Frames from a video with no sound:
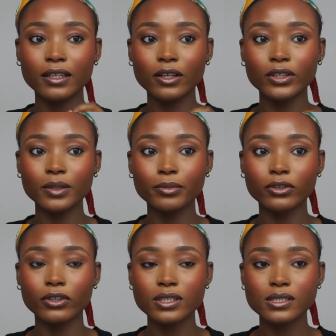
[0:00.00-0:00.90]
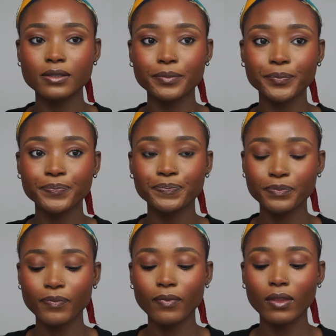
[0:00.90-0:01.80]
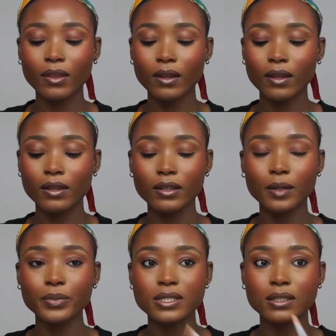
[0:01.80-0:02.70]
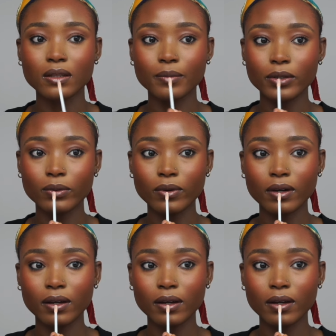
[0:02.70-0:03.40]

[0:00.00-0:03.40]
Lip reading: Lip gloss, and then I put it in the middle.